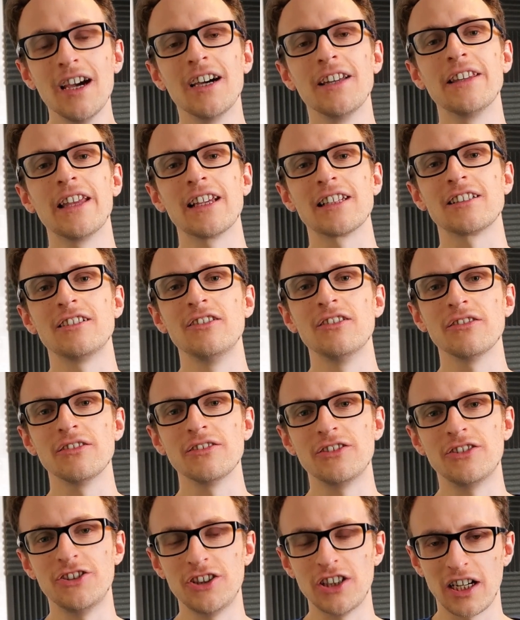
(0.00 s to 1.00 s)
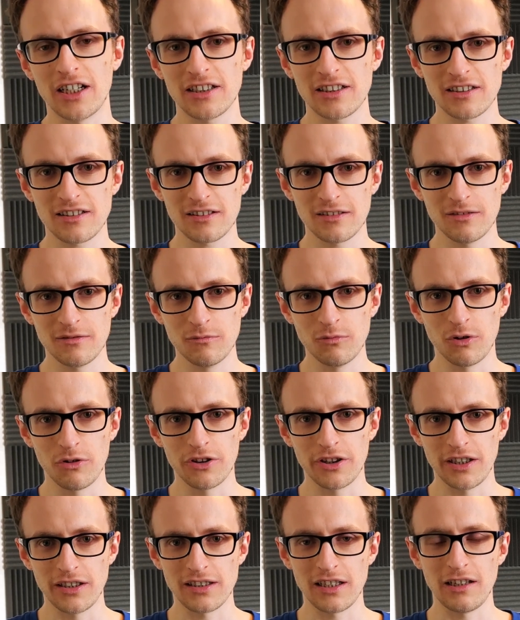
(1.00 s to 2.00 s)
And that's not just
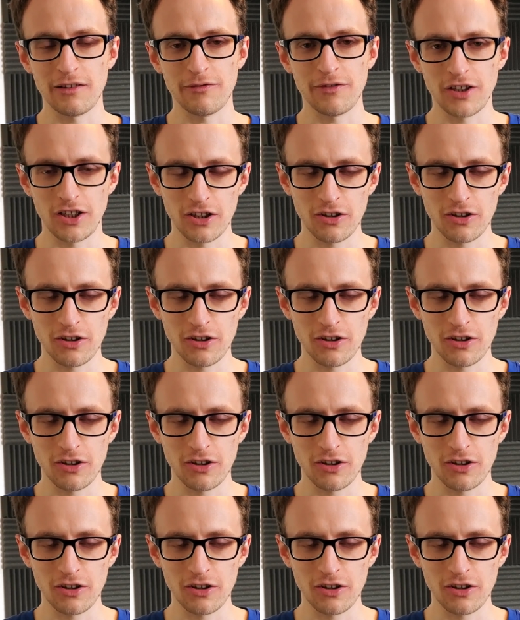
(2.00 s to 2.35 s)
what is in it for